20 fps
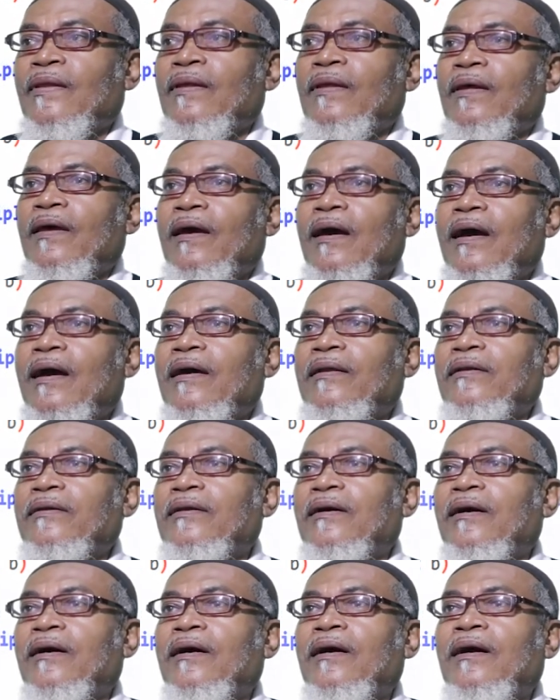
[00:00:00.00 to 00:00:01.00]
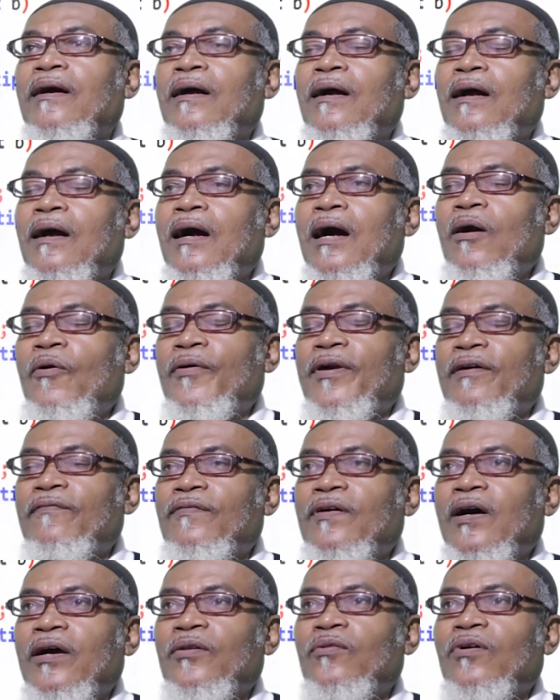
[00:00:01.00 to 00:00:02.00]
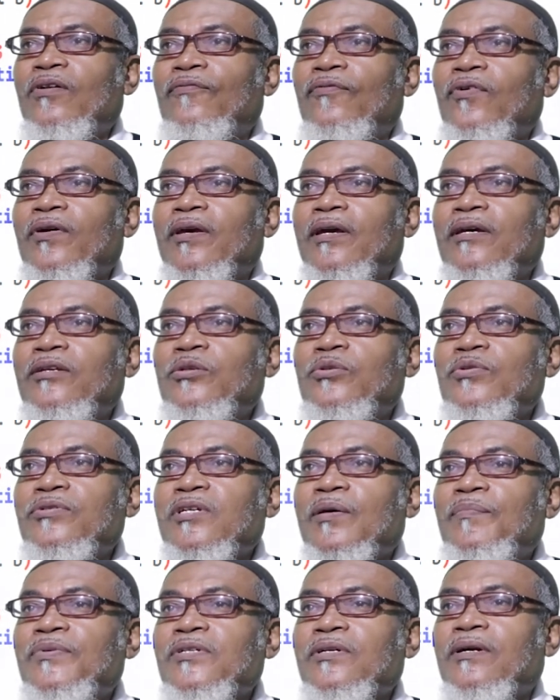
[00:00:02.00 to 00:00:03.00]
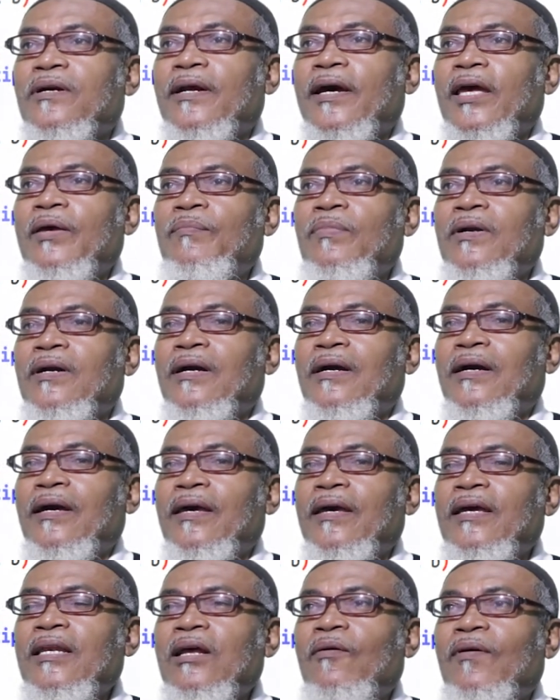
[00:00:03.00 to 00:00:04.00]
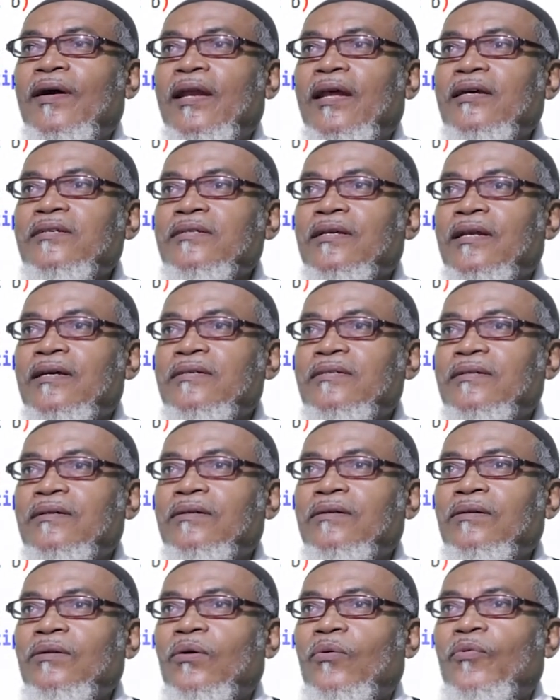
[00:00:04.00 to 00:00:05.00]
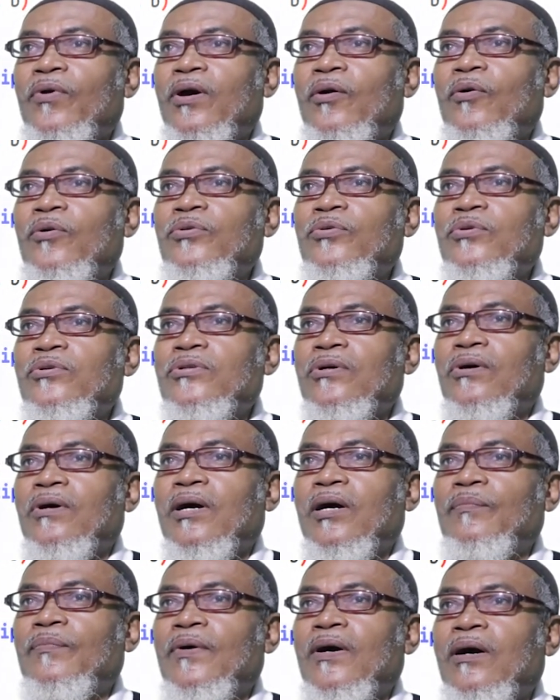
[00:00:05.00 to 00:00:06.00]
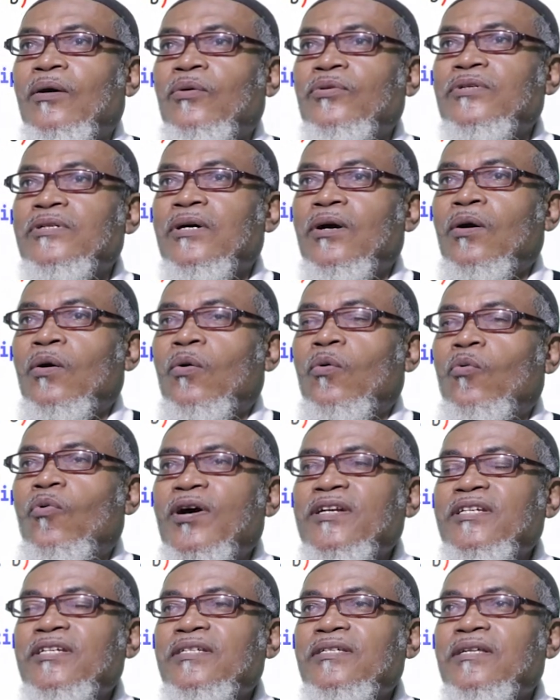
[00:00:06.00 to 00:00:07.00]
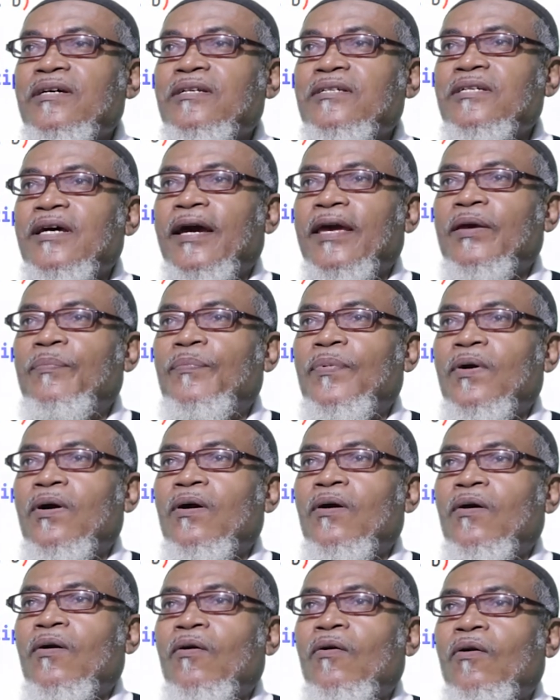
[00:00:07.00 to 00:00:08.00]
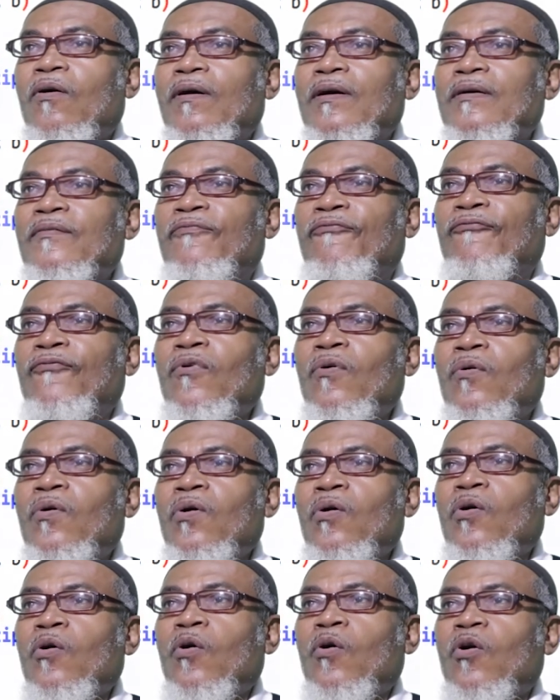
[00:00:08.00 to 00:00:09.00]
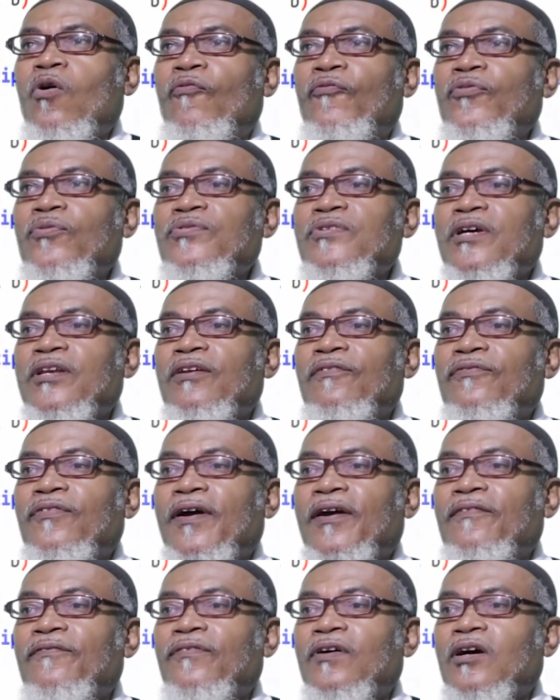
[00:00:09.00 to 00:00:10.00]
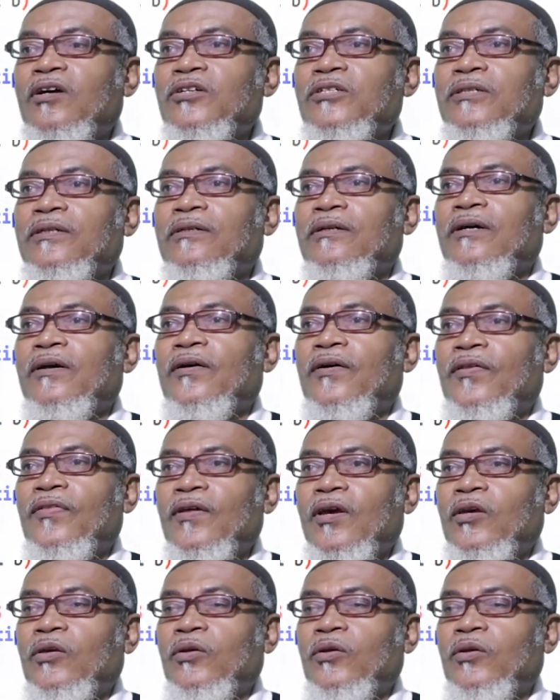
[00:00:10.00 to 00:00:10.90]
And however, don't forget to subscribe. In our next lesson, we are going to talk about what is the type 4 of user-defined function. Thank